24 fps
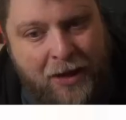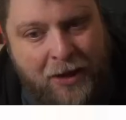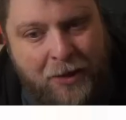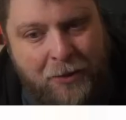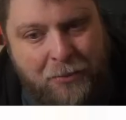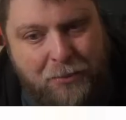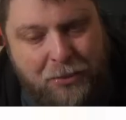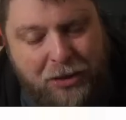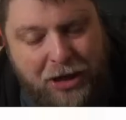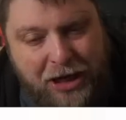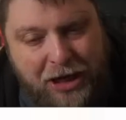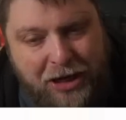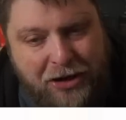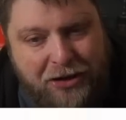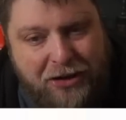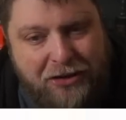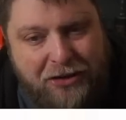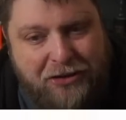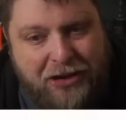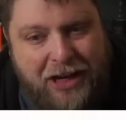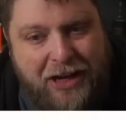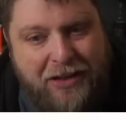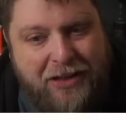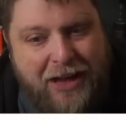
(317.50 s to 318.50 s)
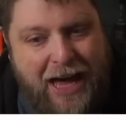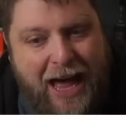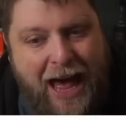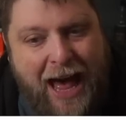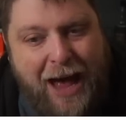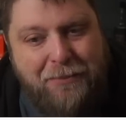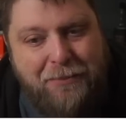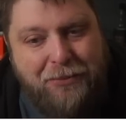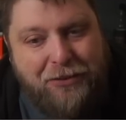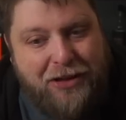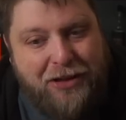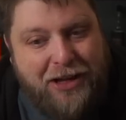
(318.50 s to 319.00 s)
But you're going to see the
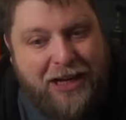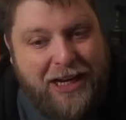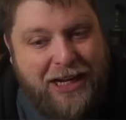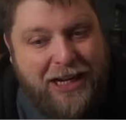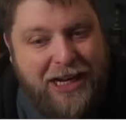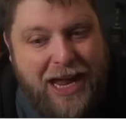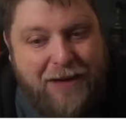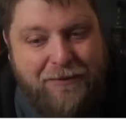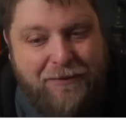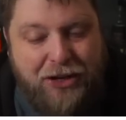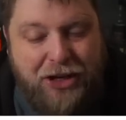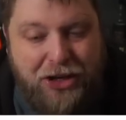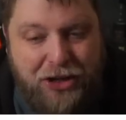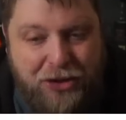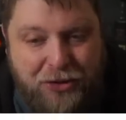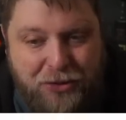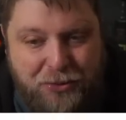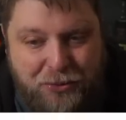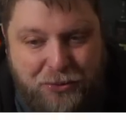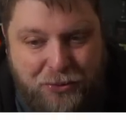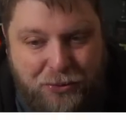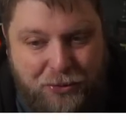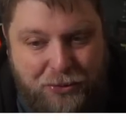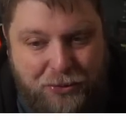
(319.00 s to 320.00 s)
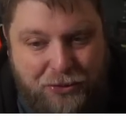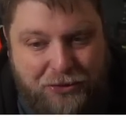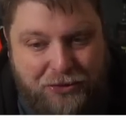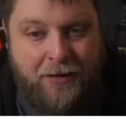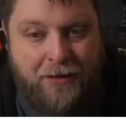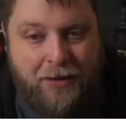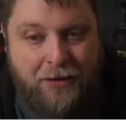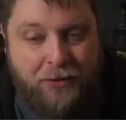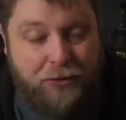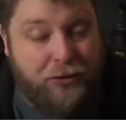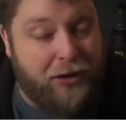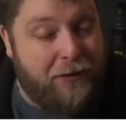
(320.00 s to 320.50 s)
apps that you never use.
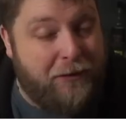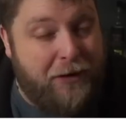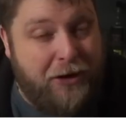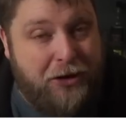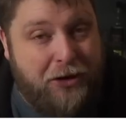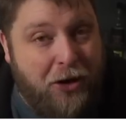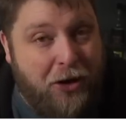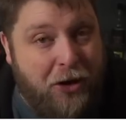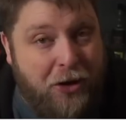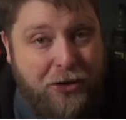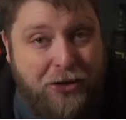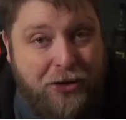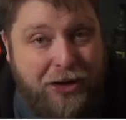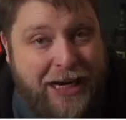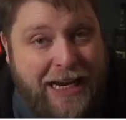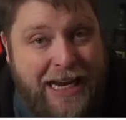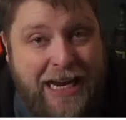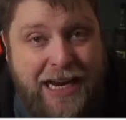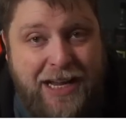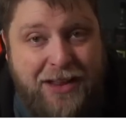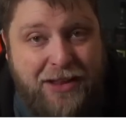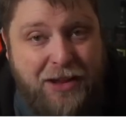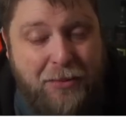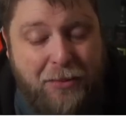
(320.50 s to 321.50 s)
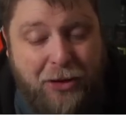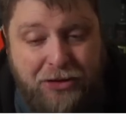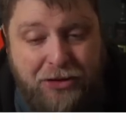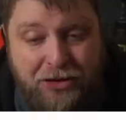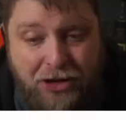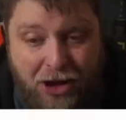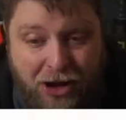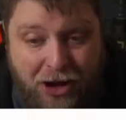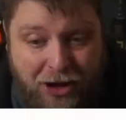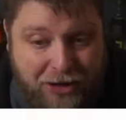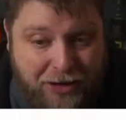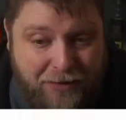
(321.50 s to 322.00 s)
So if you don't need them on
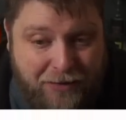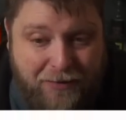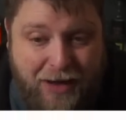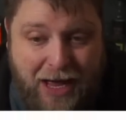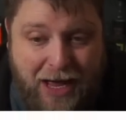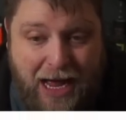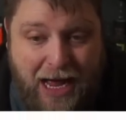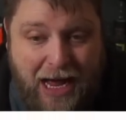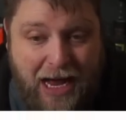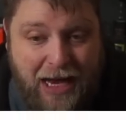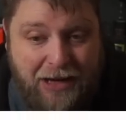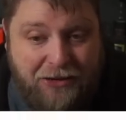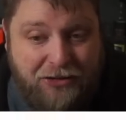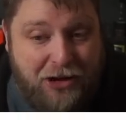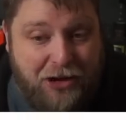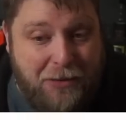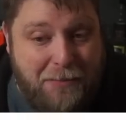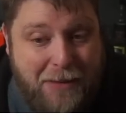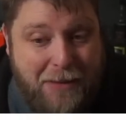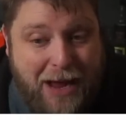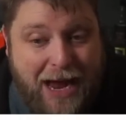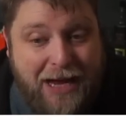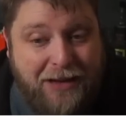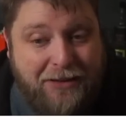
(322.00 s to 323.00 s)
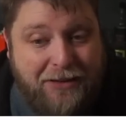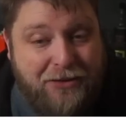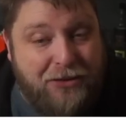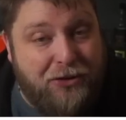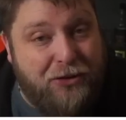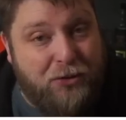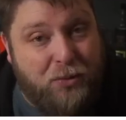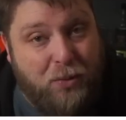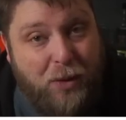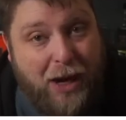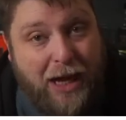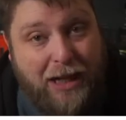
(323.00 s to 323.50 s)
your device, you might
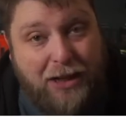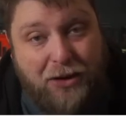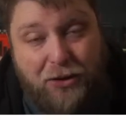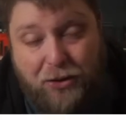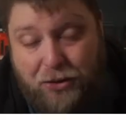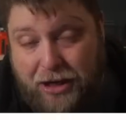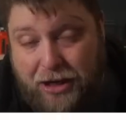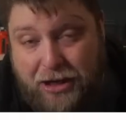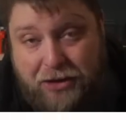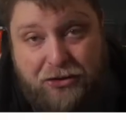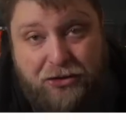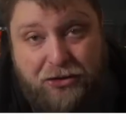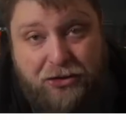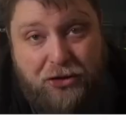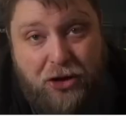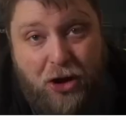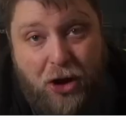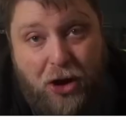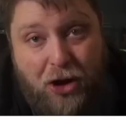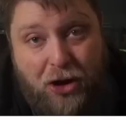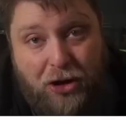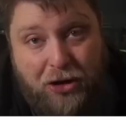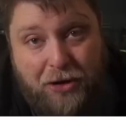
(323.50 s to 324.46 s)
as well uninstall